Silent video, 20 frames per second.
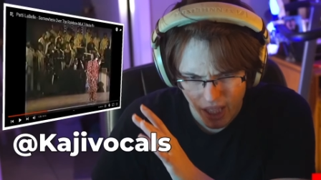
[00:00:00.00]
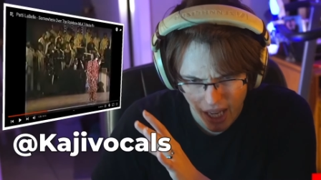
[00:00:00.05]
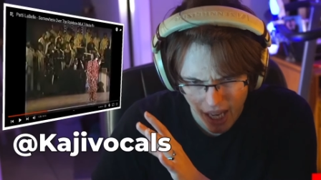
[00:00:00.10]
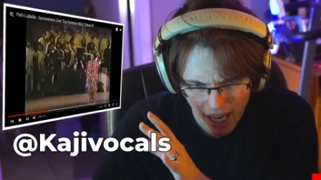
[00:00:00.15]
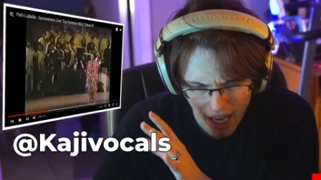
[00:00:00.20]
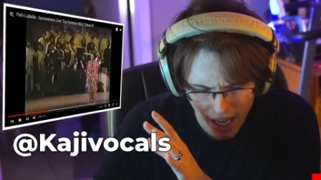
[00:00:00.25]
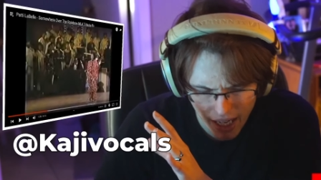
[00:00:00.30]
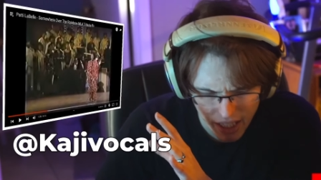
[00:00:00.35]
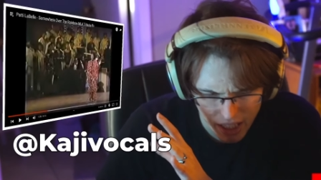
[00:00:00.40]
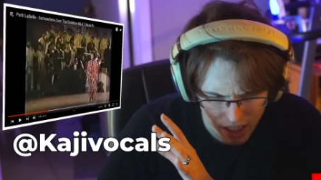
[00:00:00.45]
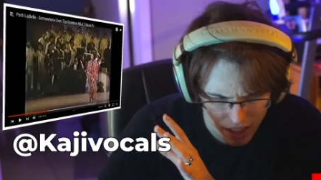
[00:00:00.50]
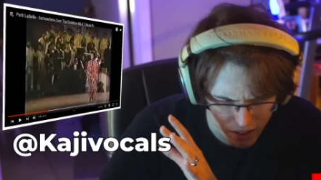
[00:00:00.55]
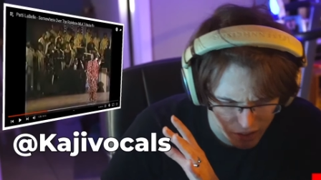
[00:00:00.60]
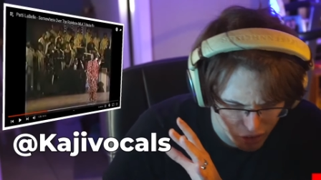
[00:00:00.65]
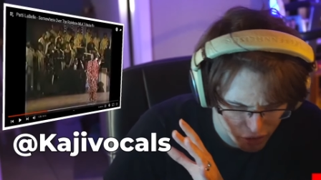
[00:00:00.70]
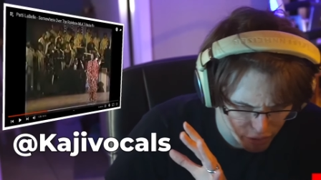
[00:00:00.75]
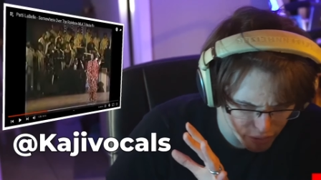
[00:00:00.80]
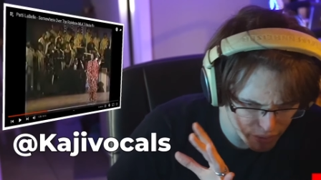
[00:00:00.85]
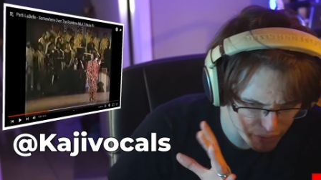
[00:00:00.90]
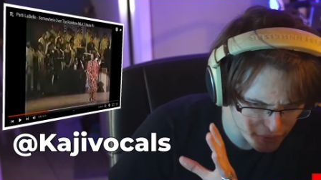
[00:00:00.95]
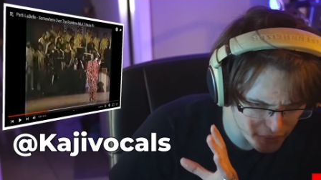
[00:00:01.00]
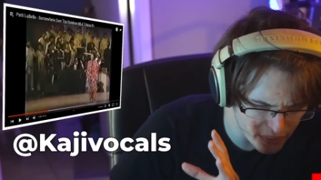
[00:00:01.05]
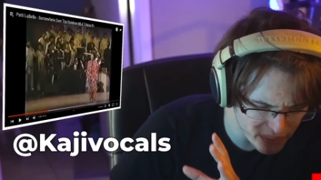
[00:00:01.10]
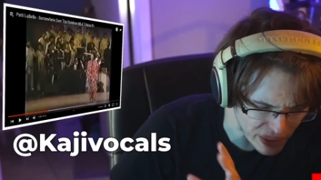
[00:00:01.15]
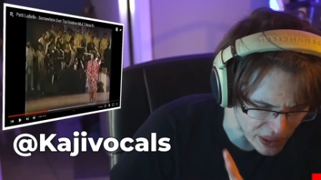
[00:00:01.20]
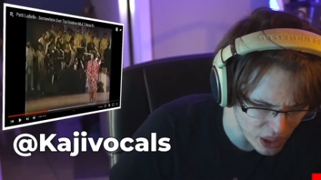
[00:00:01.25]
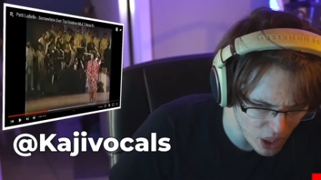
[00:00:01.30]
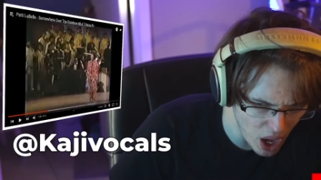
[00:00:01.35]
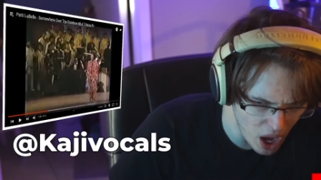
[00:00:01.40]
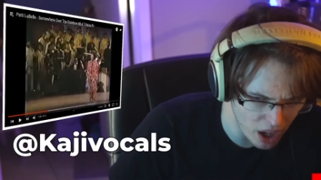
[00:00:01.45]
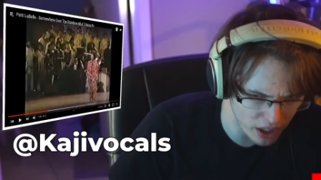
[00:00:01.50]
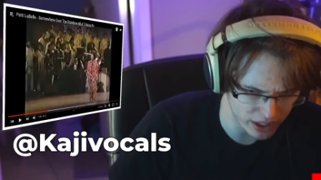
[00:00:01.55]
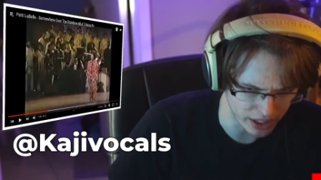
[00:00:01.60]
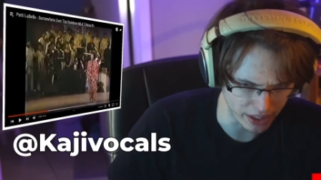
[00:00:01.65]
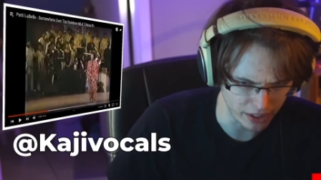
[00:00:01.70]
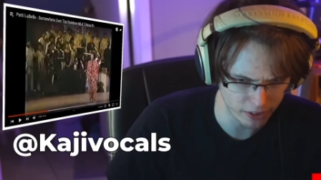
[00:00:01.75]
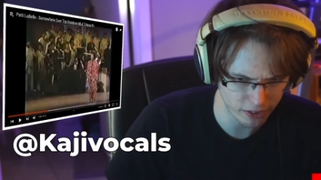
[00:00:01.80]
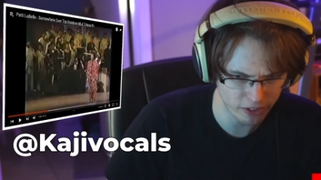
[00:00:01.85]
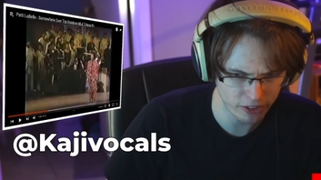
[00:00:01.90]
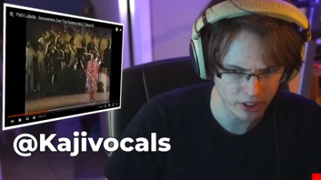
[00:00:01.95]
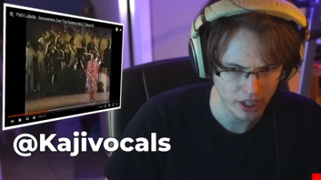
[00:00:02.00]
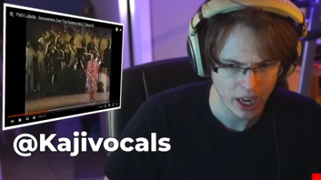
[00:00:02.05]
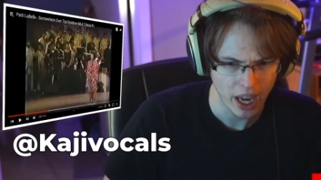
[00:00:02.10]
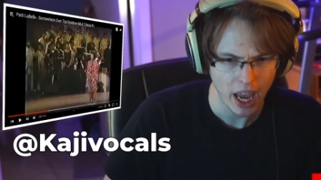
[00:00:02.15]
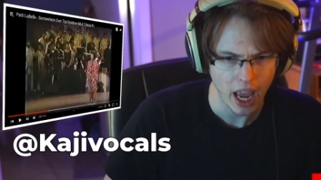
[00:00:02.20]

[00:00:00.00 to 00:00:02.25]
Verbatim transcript: And it's flawless.